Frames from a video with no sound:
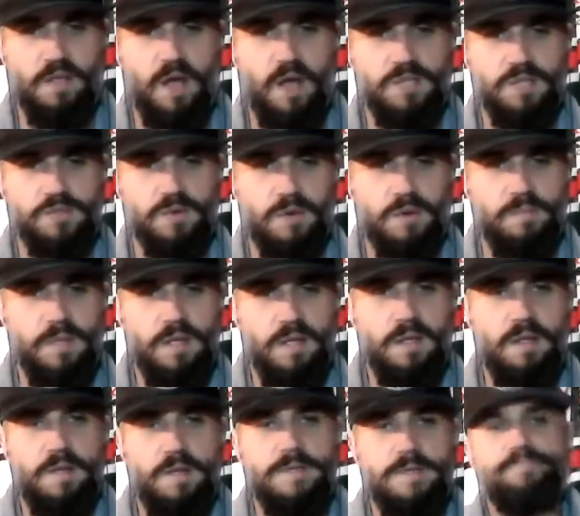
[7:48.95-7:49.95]
got to him,
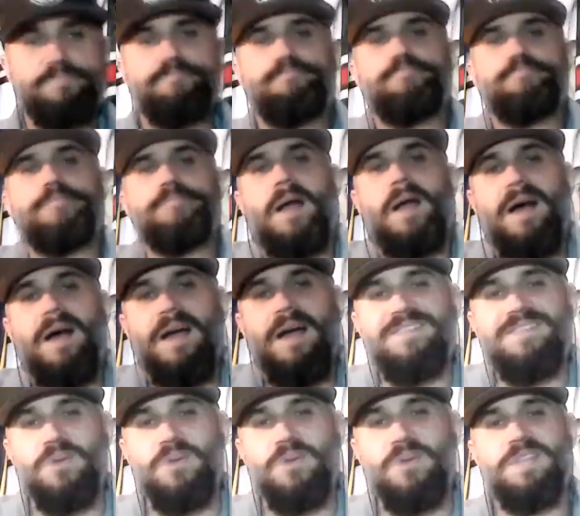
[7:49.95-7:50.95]
I
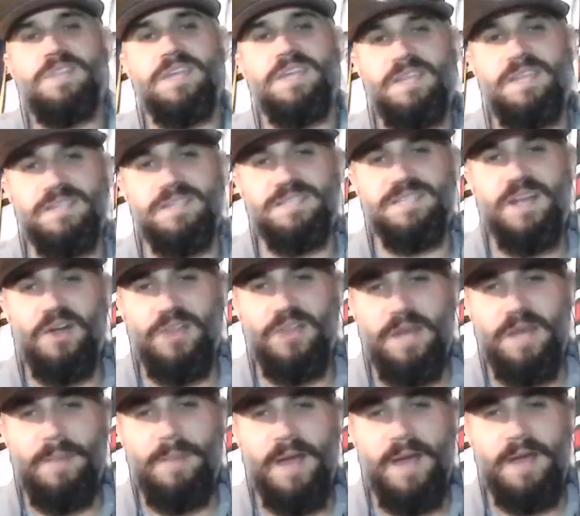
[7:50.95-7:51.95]
don't think he'd sell
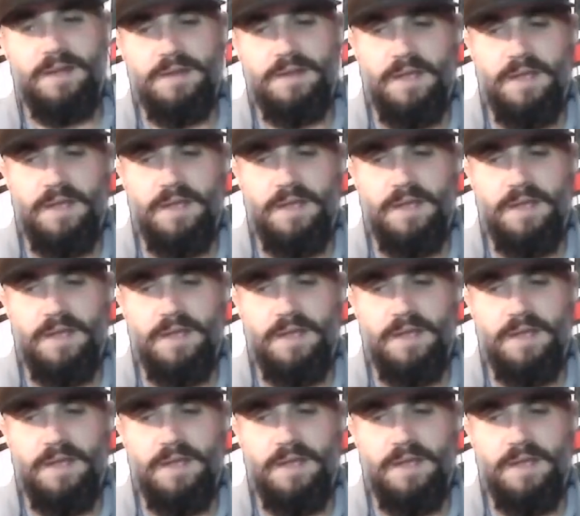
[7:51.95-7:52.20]
that bad.